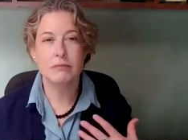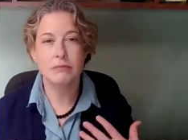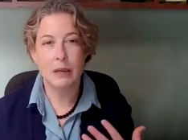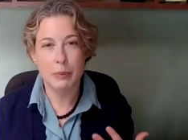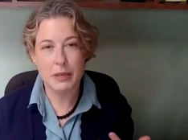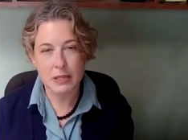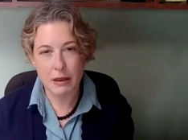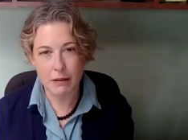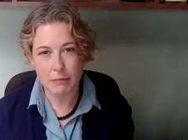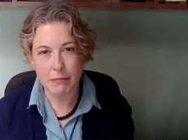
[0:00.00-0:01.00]
maybe
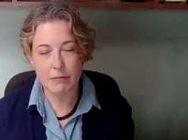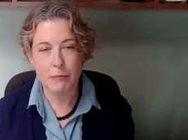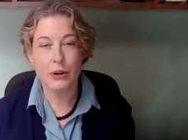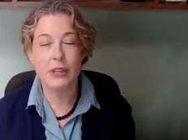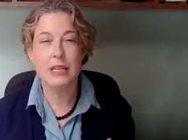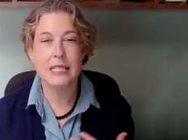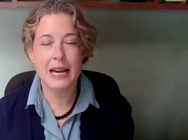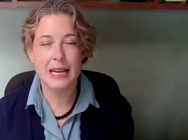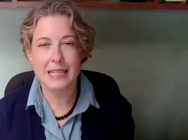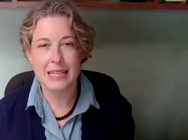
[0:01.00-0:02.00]
some breathing
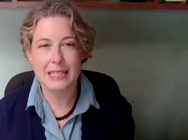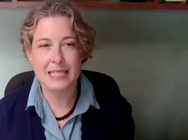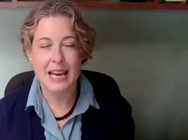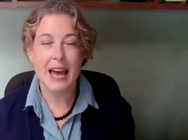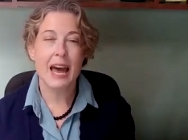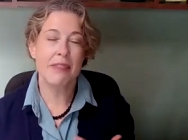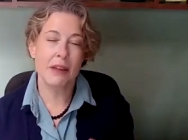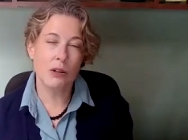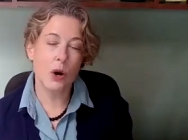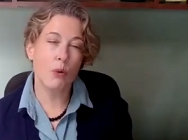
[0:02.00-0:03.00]
techniques, and
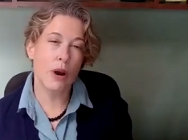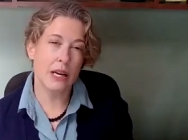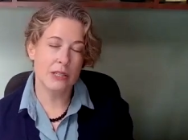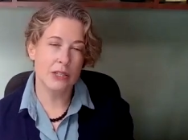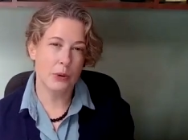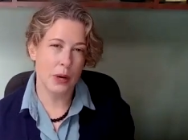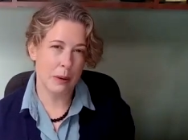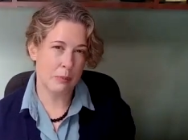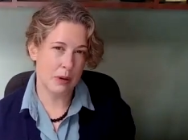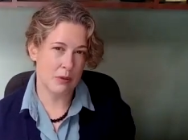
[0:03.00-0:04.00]
then go right into a
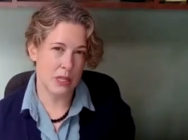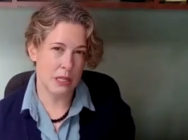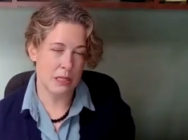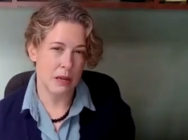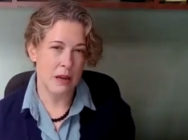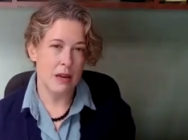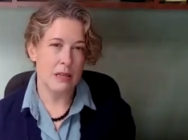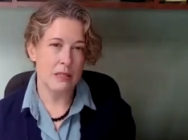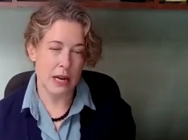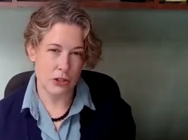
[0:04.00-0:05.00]
hypnosis
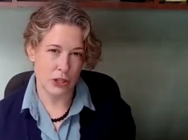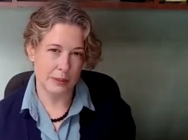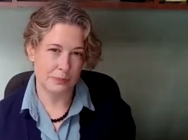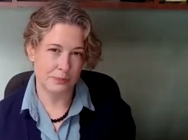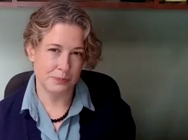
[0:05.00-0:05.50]
session.